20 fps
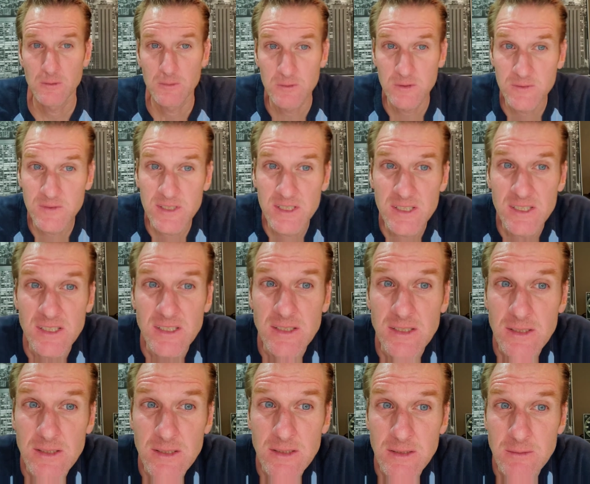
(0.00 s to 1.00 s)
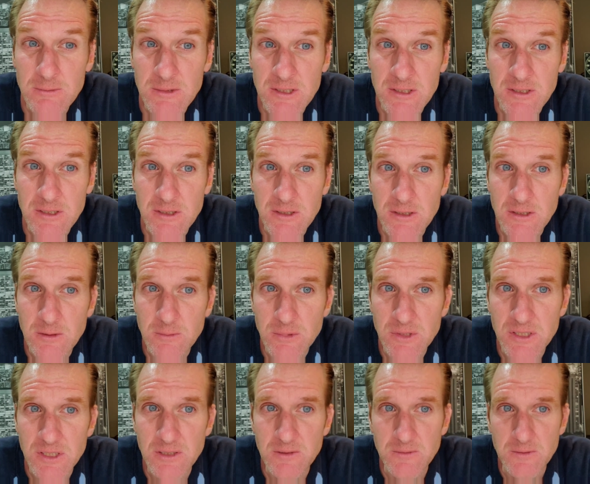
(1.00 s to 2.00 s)
We've got a damn good show
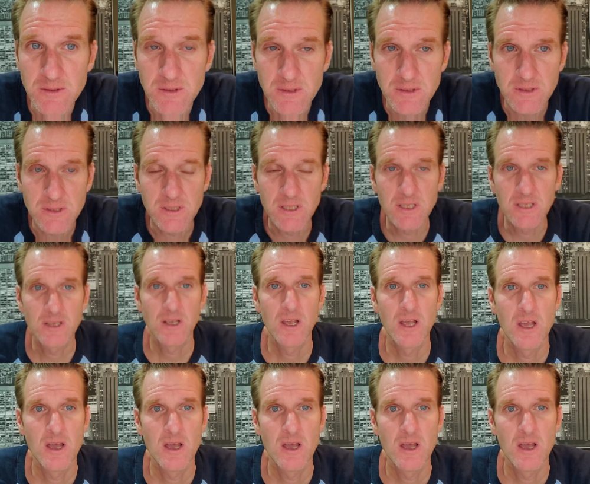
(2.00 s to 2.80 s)
planned for you today.